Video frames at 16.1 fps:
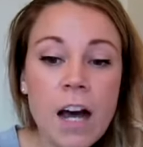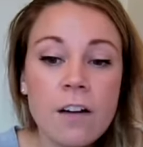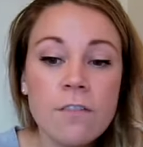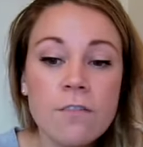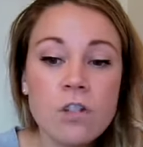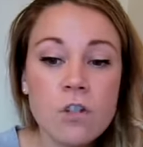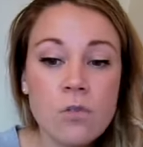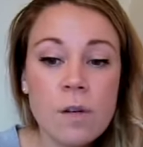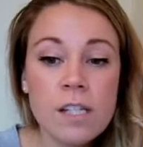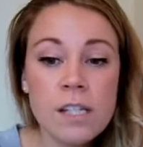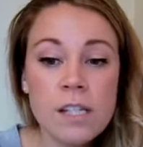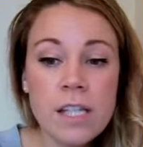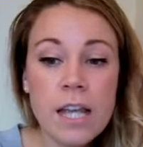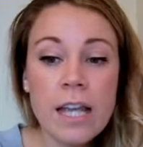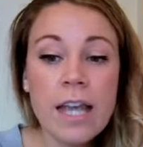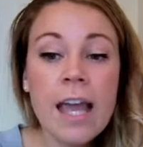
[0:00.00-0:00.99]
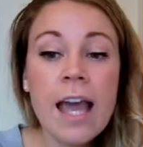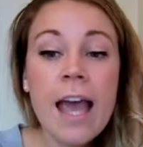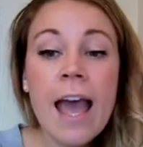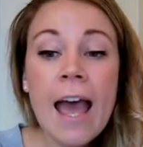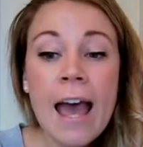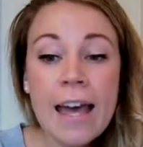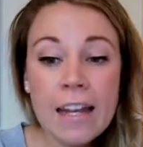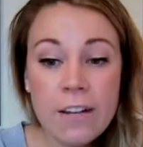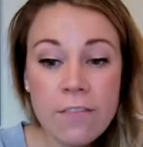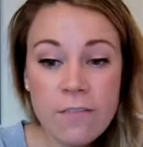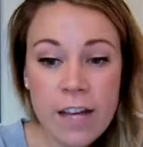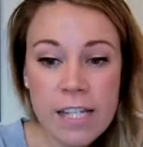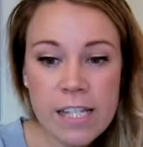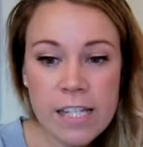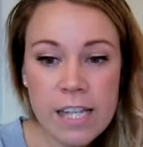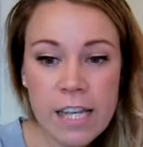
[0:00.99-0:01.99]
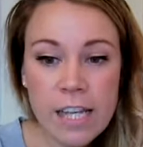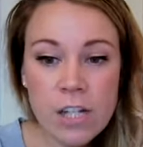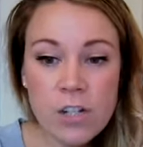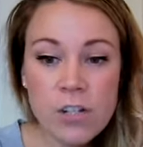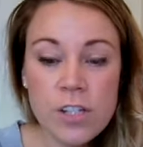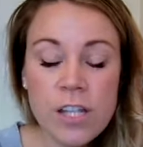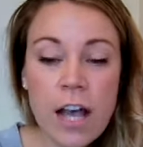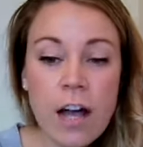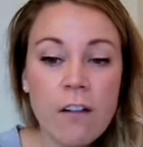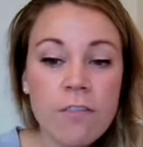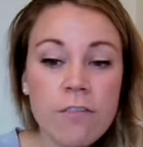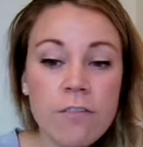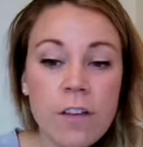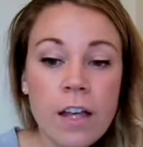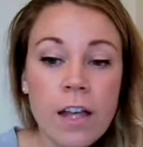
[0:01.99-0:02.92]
of trusting and investing in yourself,